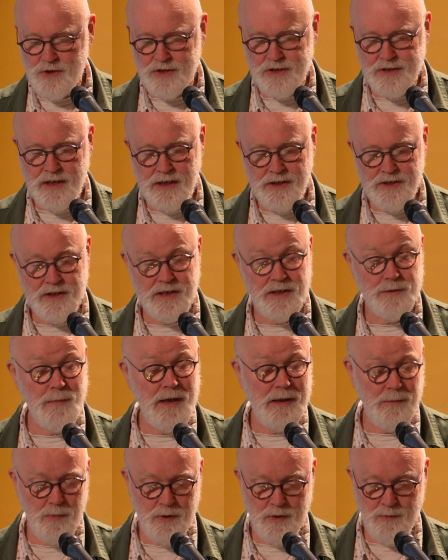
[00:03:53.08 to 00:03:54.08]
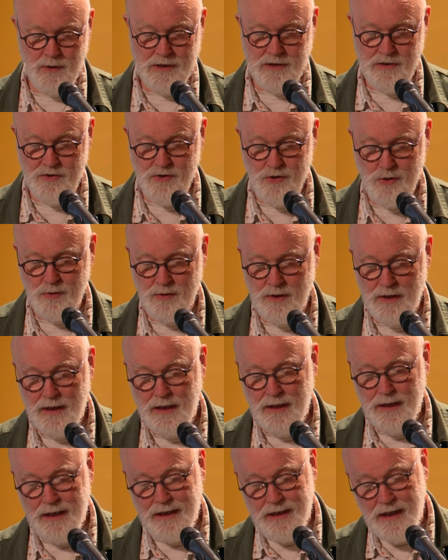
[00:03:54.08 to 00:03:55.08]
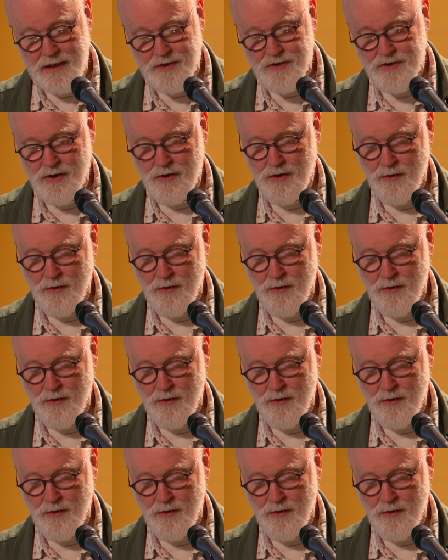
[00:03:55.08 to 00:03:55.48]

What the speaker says: distinction is made between the two, and hence the